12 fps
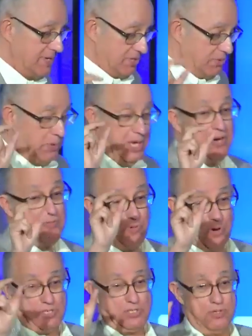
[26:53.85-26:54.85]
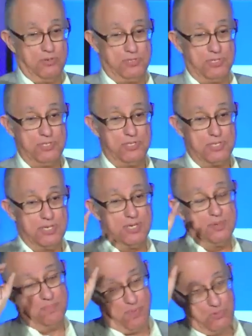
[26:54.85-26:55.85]
the weaker force loses
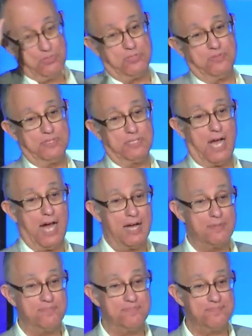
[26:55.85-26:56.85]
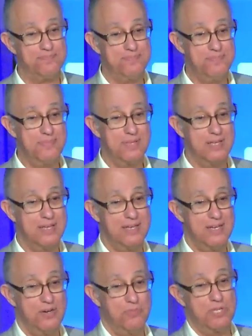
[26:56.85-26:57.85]
most of the time.
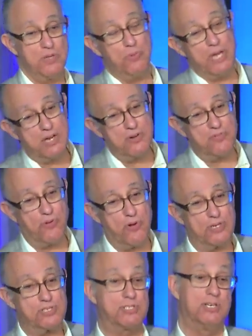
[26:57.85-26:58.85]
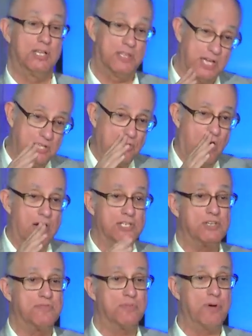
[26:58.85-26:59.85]
When the weaker force, think
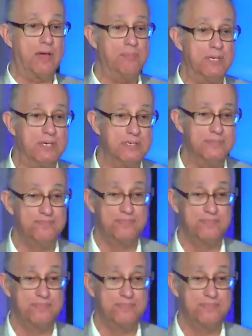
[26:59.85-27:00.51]
Lawrence of Arabia,